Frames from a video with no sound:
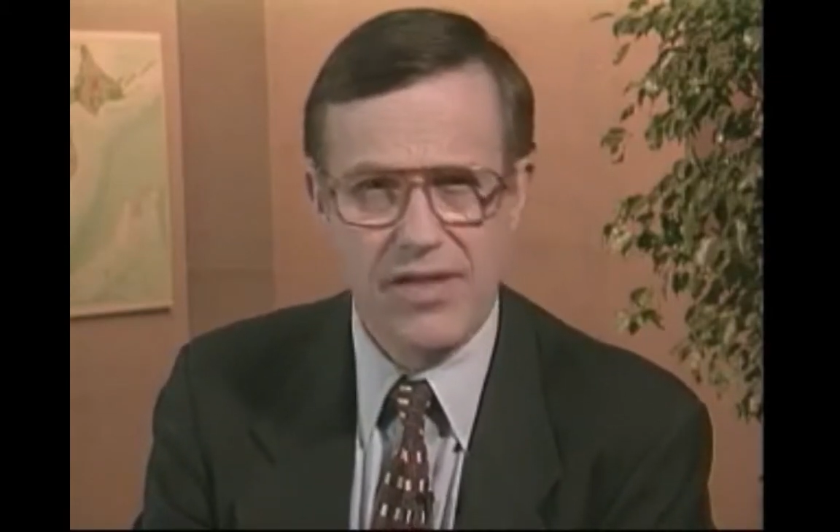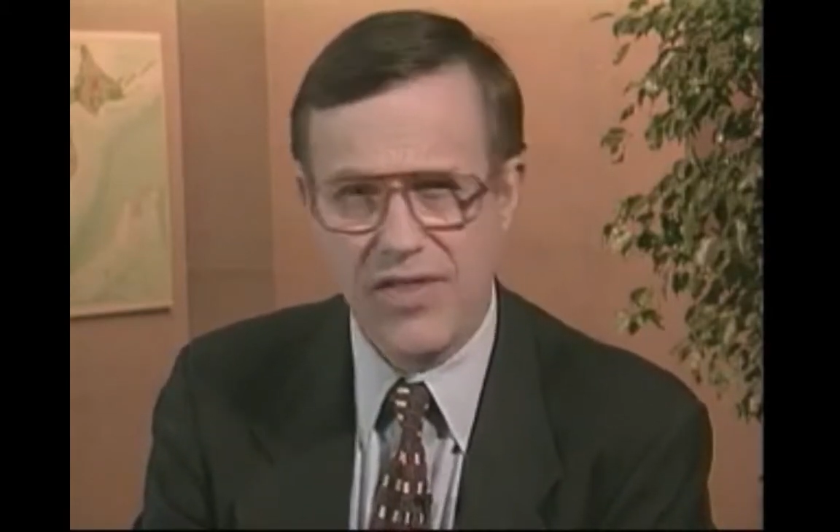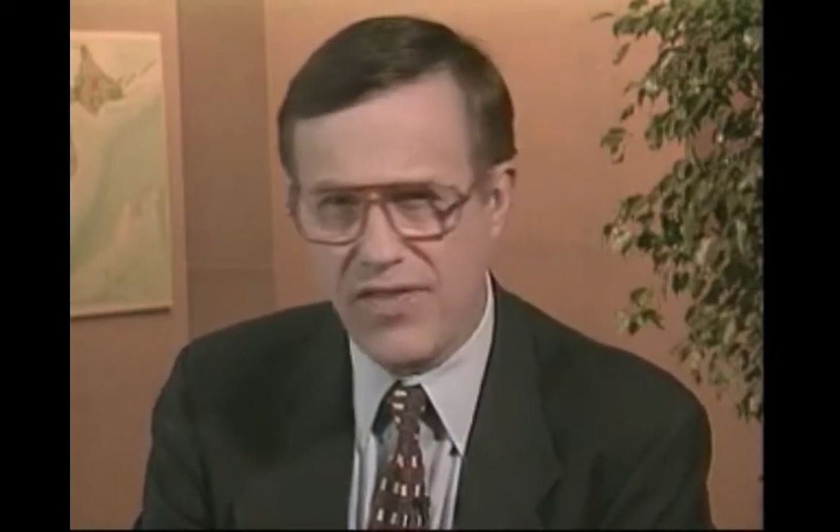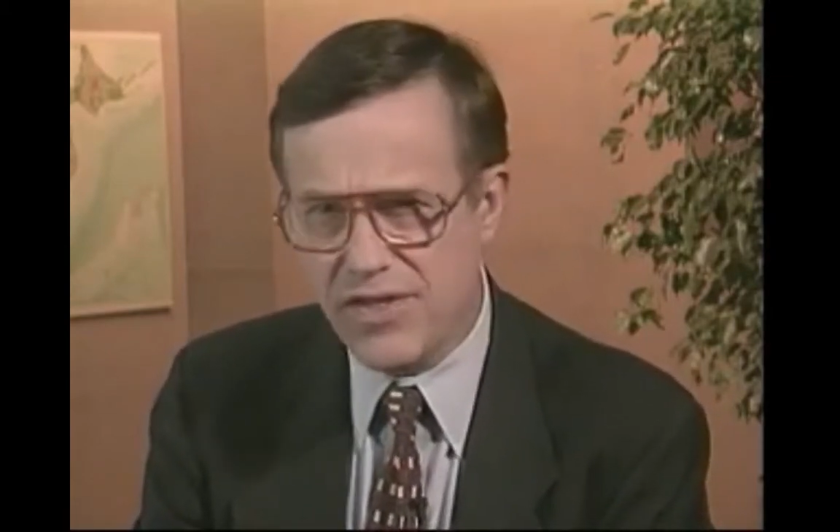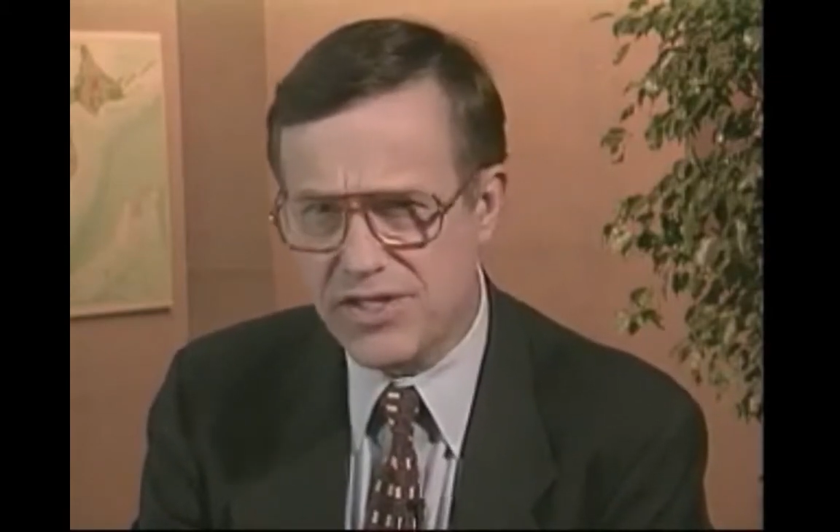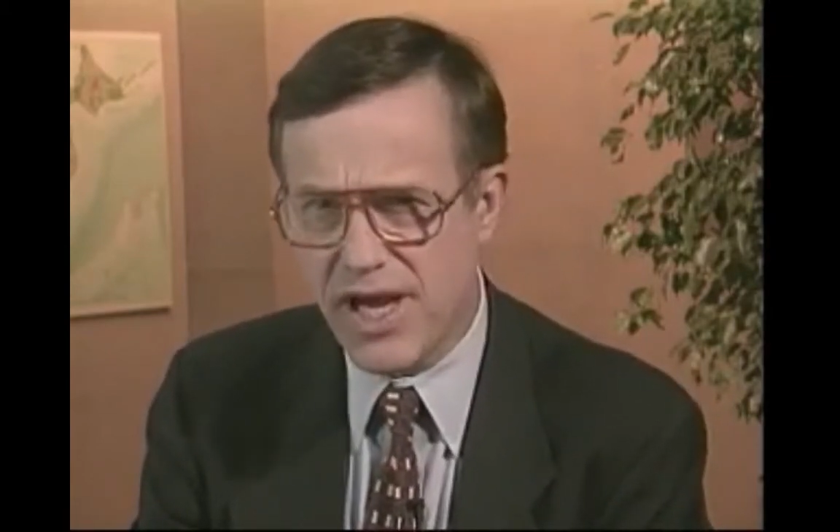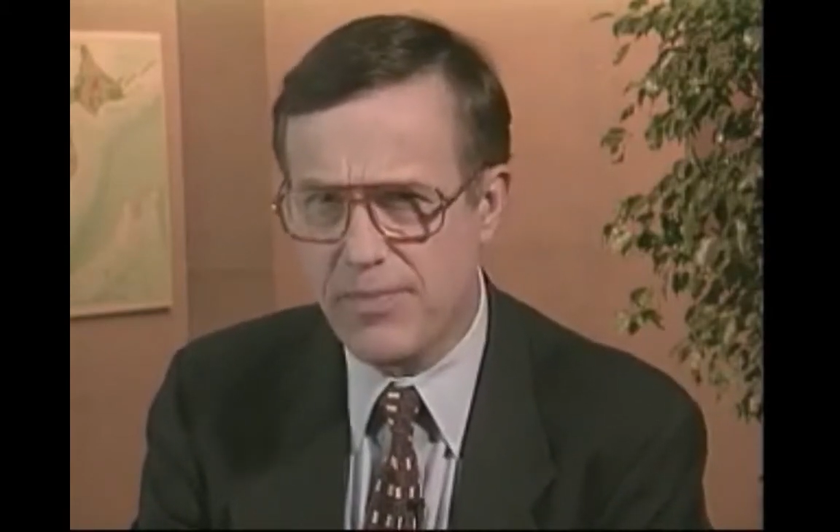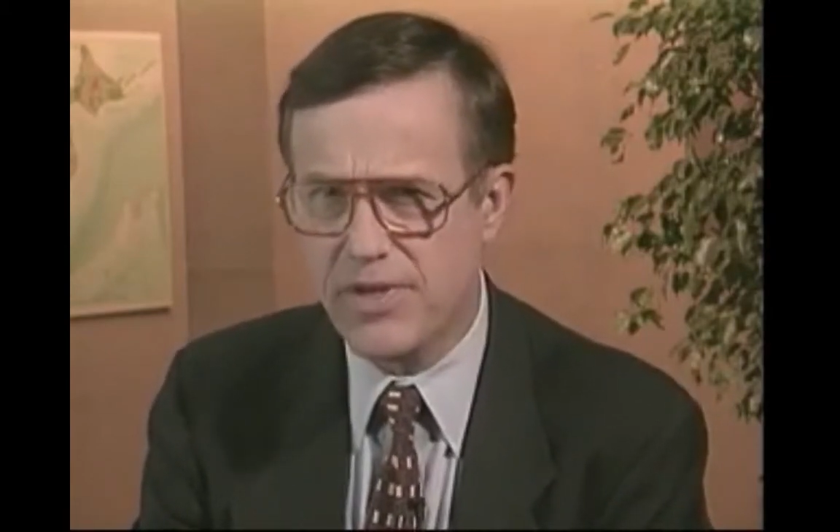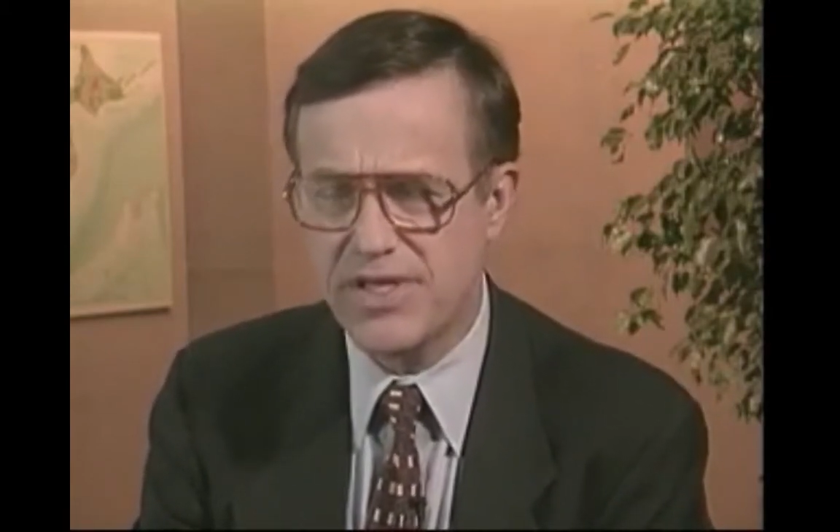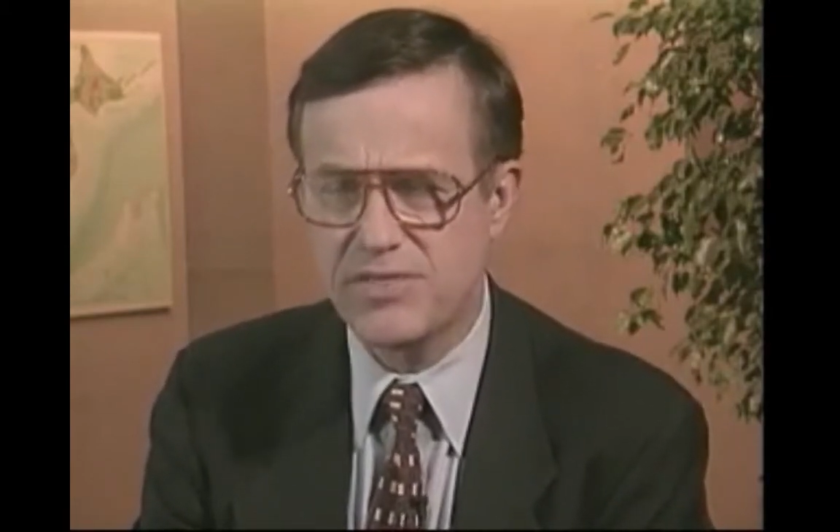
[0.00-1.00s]
Then the
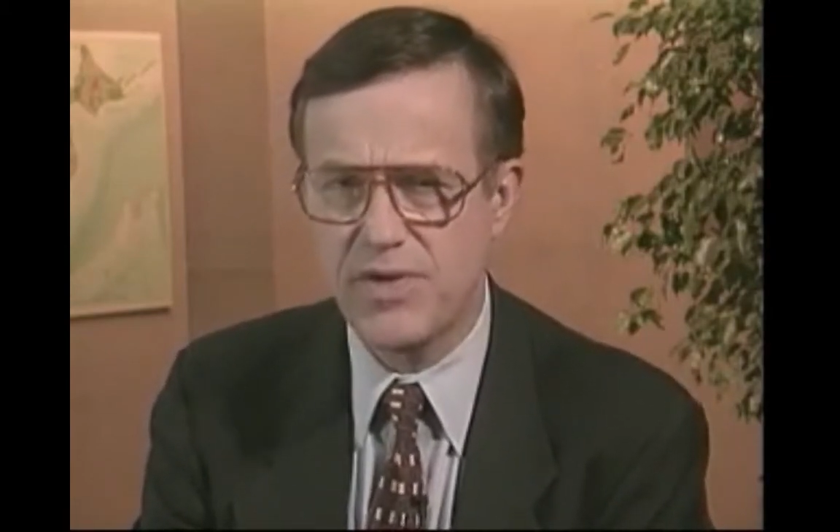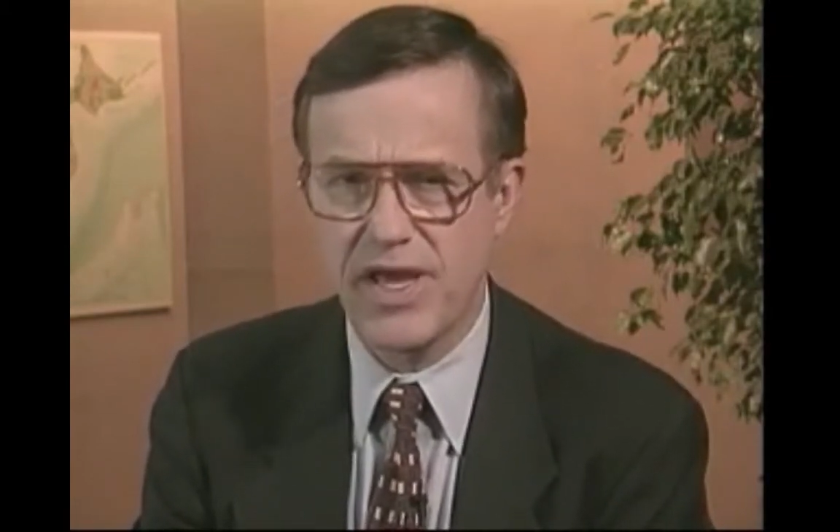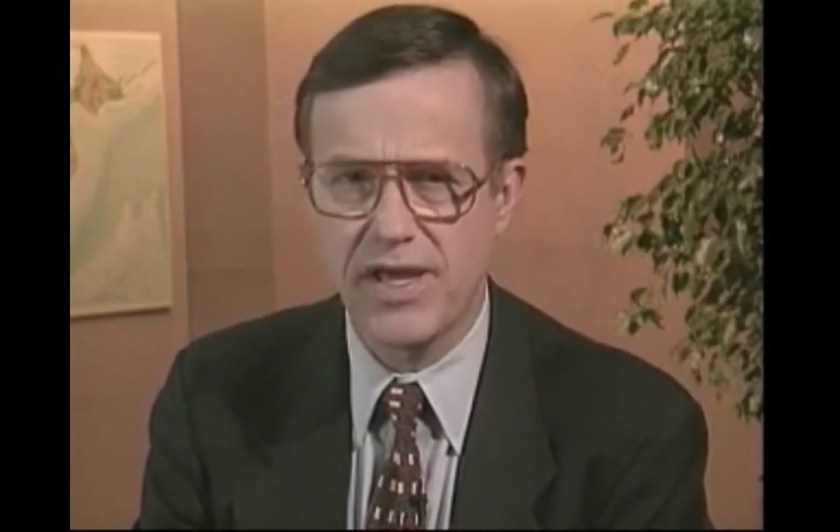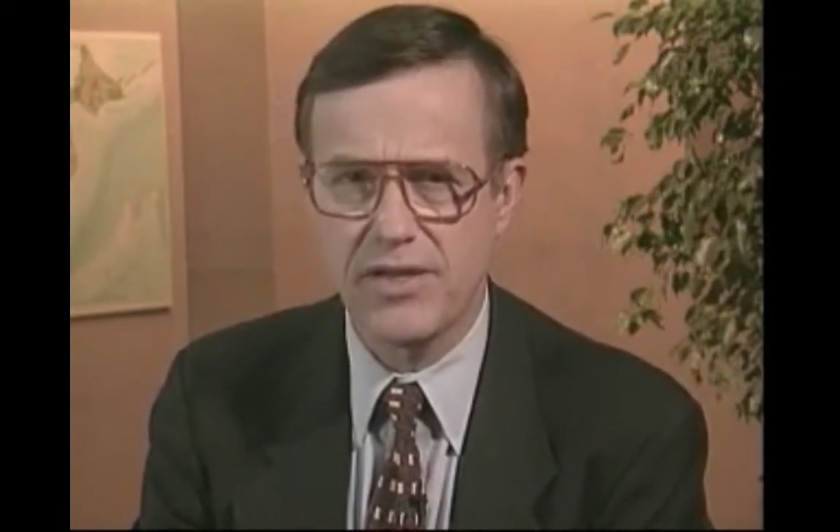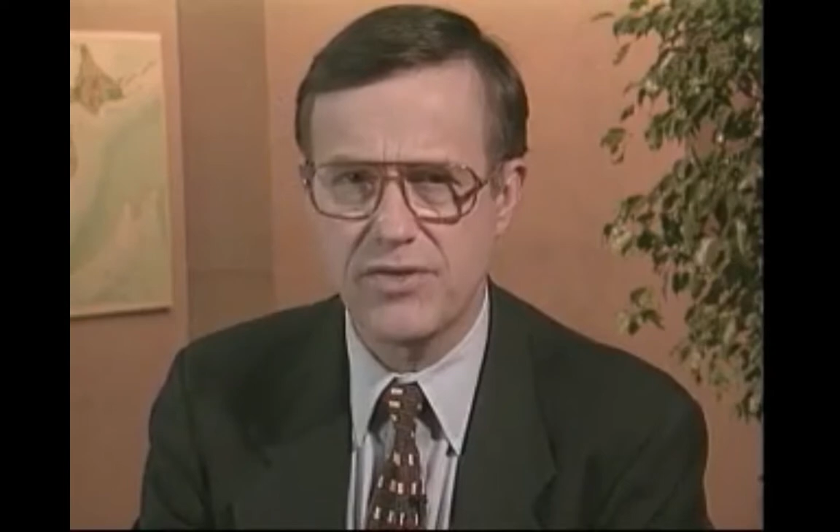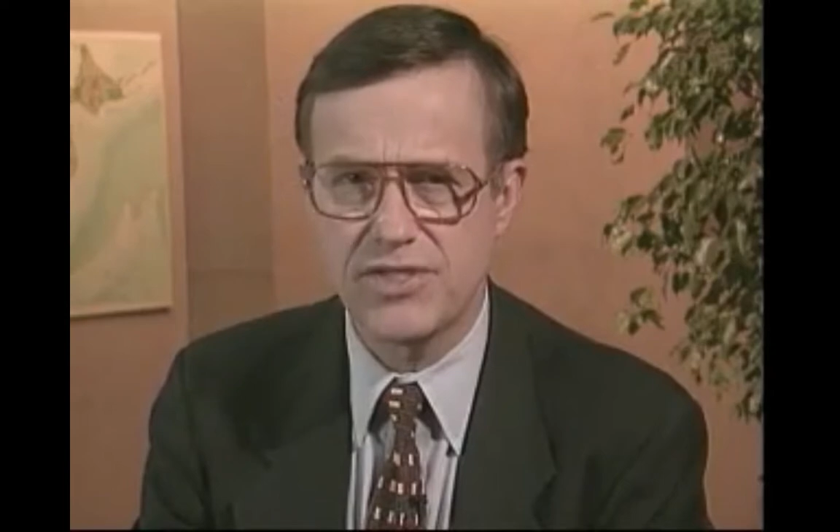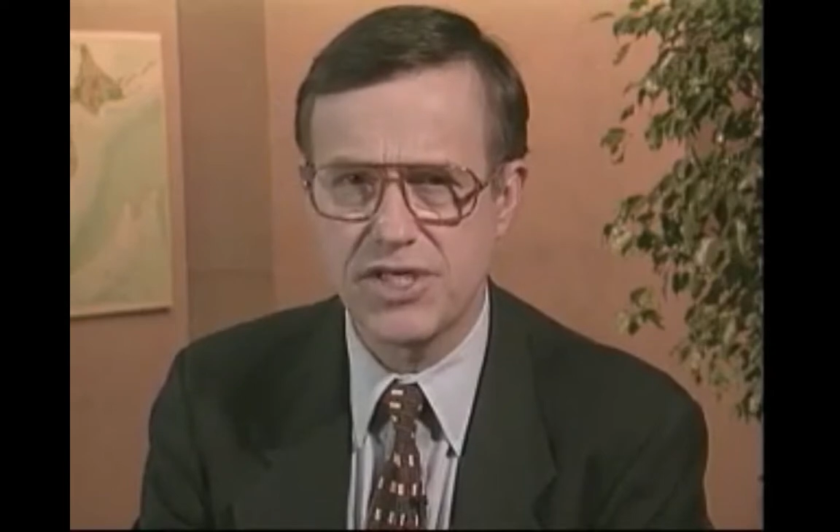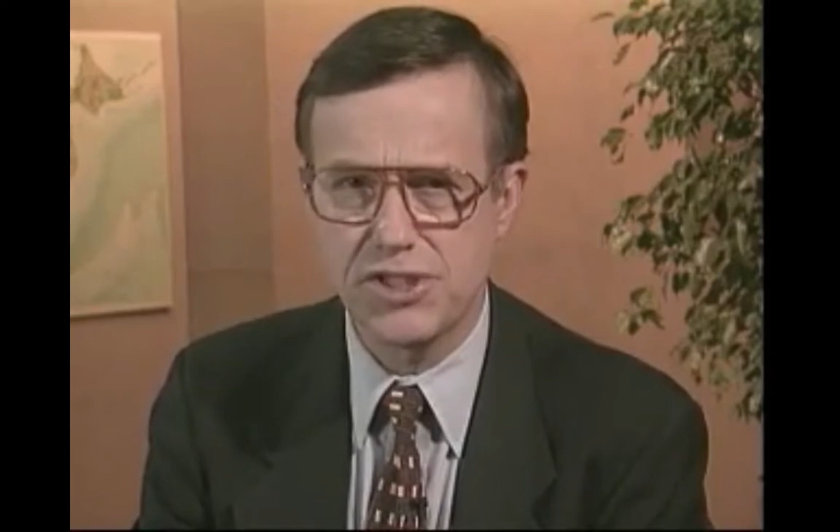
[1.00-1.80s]
Japanese began using